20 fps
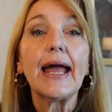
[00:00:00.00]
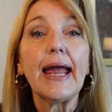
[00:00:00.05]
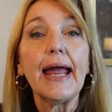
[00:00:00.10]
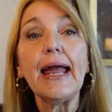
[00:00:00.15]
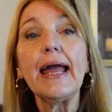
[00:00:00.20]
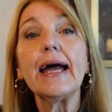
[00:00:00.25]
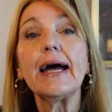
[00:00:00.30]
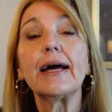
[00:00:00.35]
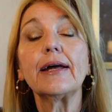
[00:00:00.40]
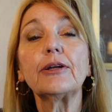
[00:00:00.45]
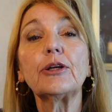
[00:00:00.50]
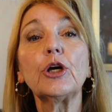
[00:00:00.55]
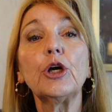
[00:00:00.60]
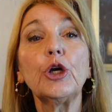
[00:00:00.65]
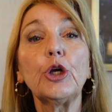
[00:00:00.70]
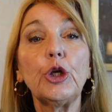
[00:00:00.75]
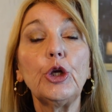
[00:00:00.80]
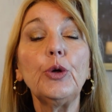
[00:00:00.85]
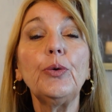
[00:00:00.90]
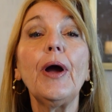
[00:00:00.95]
and
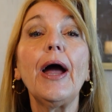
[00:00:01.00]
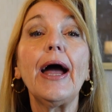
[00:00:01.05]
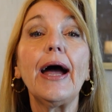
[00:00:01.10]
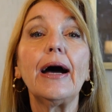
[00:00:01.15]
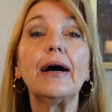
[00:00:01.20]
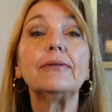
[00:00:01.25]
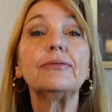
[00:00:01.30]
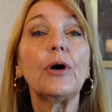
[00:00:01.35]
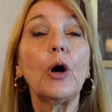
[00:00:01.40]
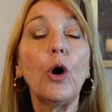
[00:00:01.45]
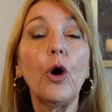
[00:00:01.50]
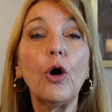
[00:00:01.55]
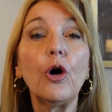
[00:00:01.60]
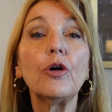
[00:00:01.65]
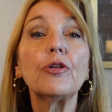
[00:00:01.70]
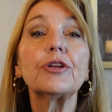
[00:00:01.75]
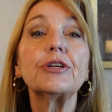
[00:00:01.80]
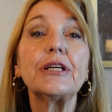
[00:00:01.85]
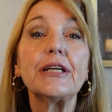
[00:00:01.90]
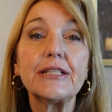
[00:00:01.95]
you have
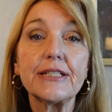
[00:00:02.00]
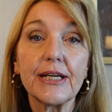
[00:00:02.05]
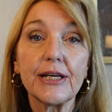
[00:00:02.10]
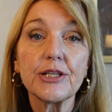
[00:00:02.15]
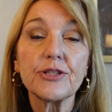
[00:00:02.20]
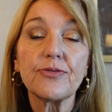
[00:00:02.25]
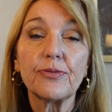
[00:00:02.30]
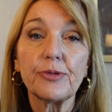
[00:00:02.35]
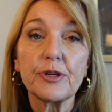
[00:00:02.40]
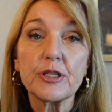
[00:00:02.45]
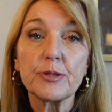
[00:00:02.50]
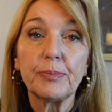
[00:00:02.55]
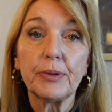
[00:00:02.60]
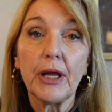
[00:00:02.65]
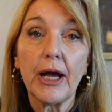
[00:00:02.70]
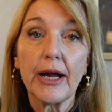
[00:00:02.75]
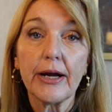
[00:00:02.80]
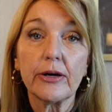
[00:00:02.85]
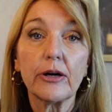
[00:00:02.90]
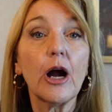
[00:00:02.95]
all the details from the
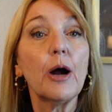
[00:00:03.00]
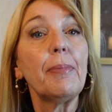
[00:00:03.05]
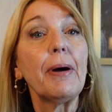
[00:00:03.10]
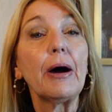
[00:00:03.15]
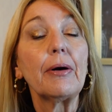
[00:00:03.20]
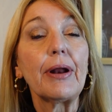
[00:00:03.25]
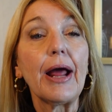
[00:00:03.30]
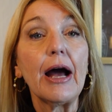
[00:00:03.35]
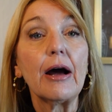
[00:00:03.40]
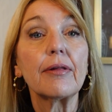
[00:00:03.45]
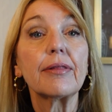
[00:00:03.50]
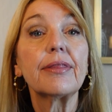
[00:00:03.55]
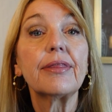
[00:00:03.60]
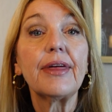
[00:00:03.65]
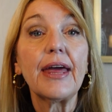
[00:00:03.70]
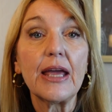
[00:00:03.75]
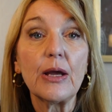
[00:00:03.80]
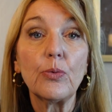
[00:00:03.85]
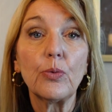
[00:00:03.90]
supplier about how they